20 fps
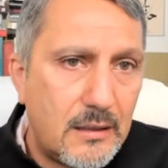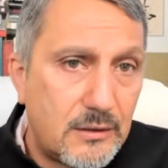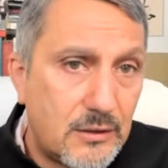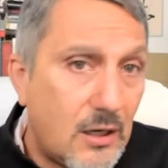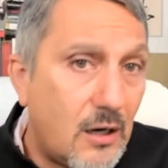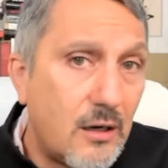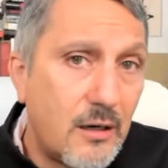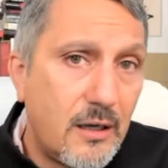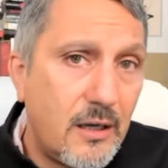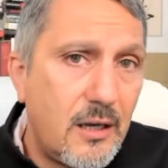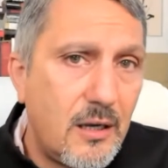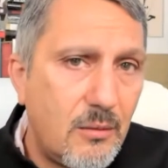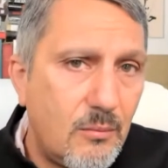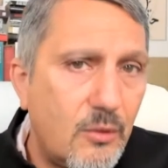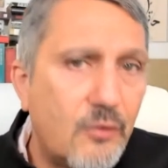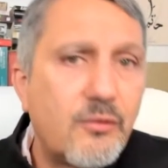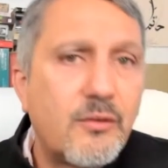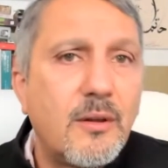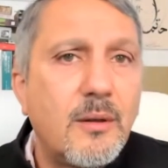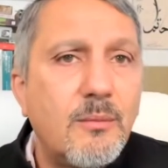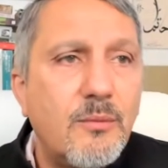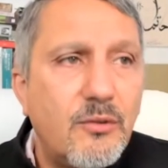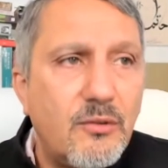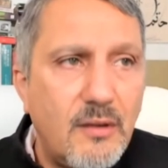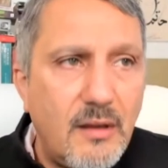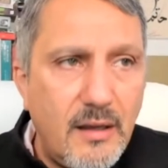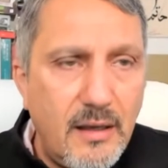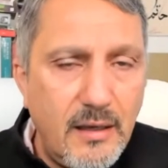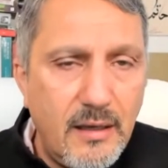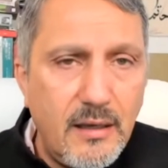targeting Muslims
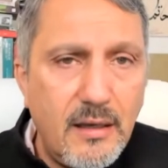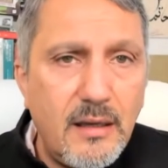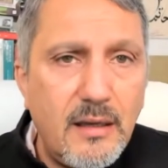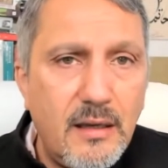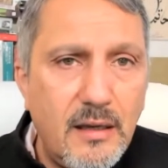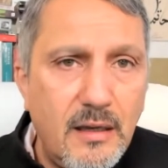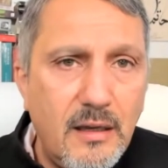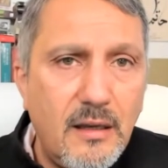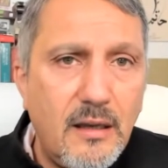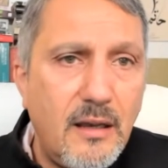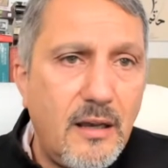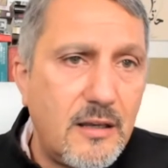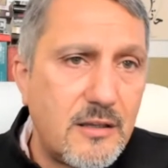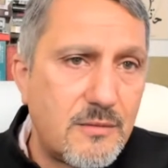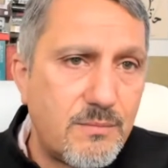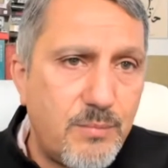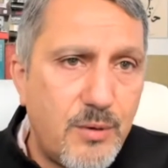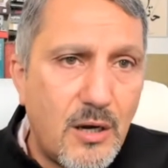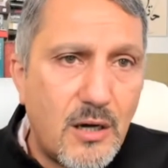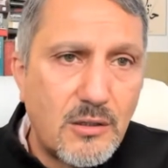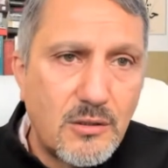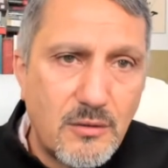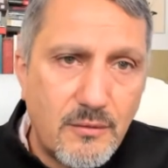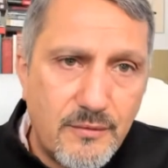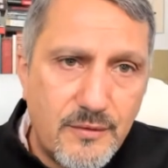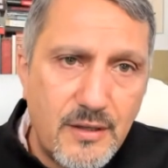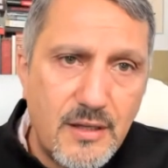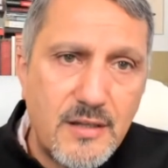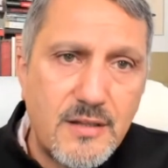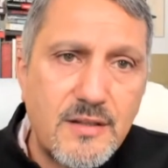as part
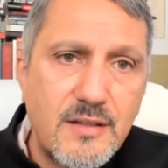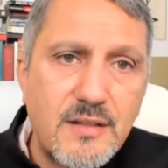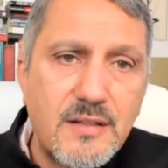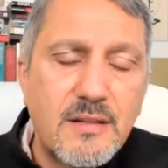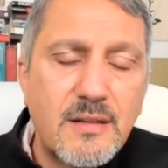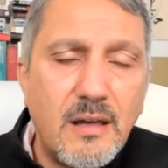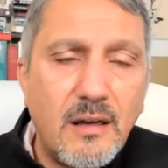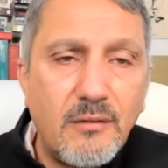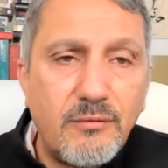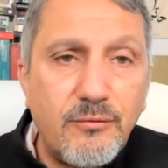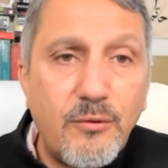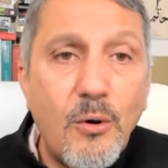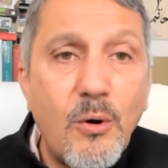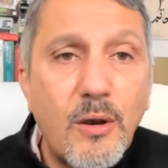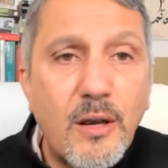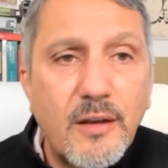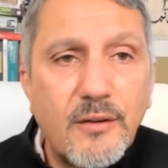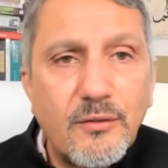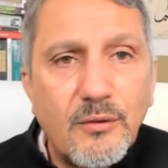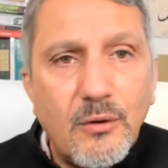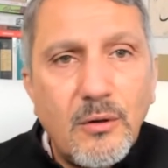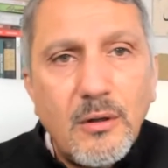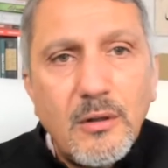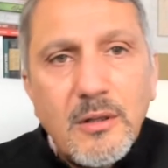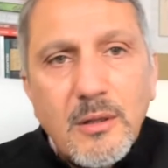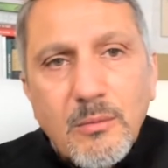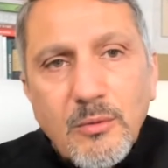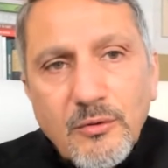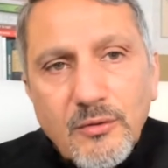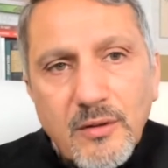of this focus on
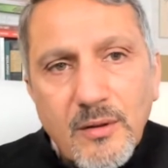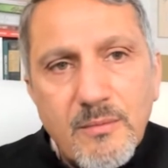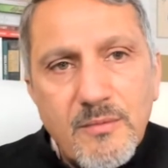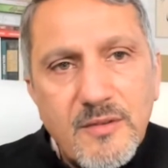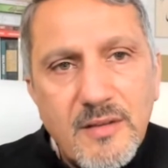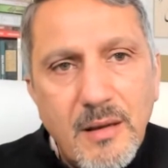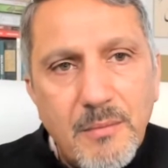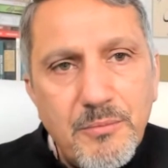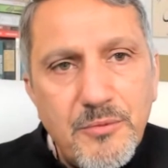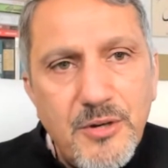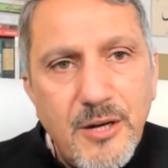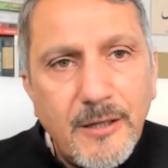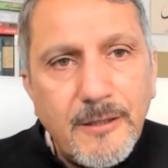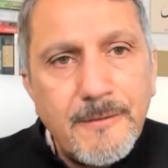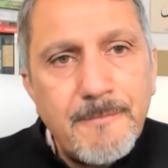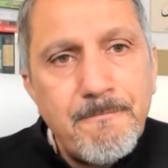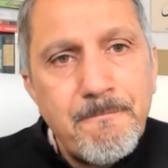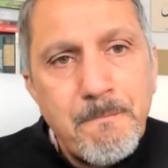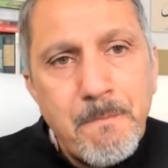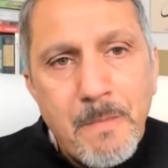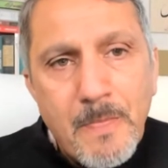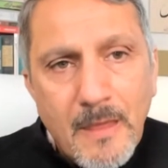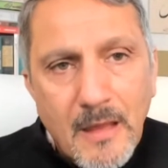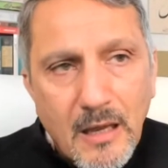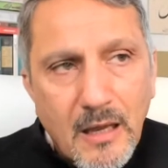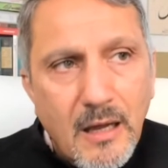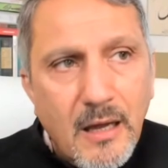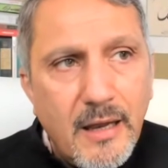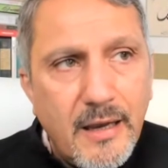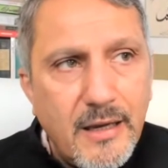the Muslim subject
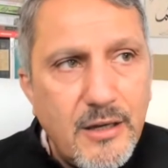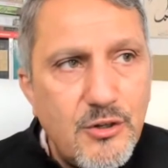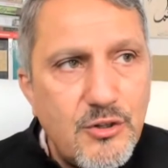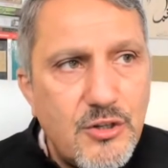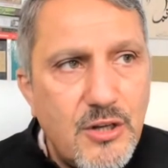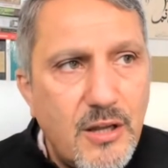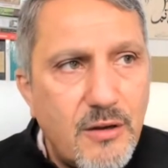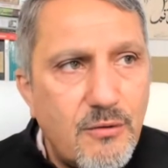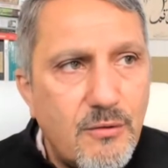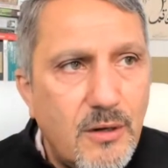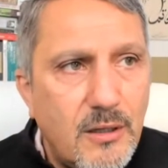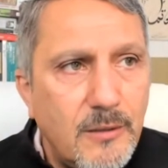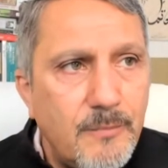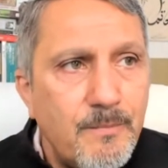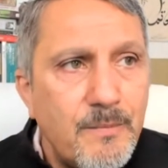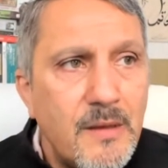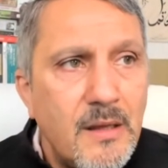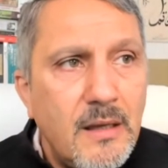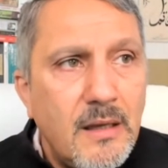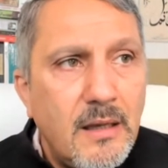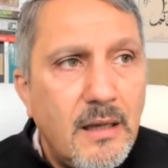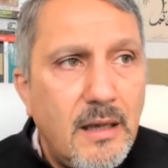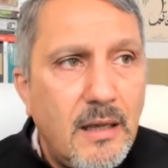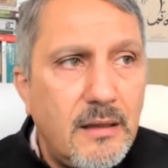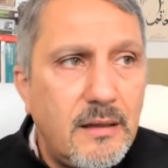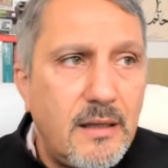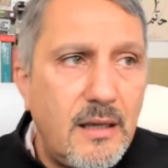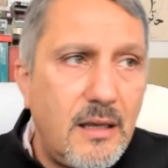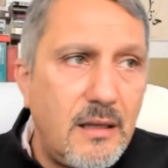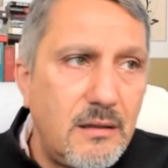in general.
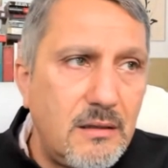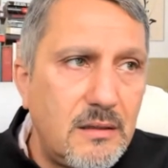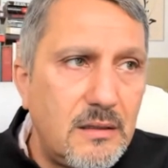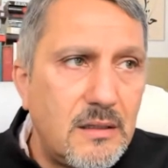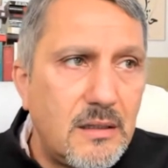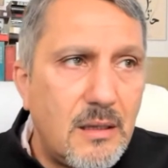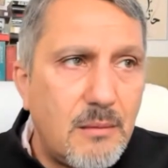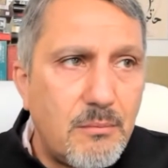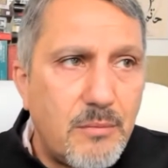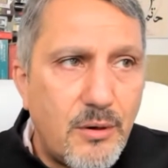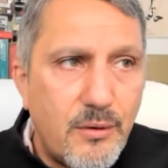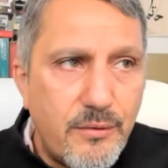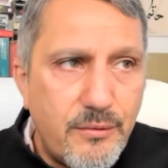And then number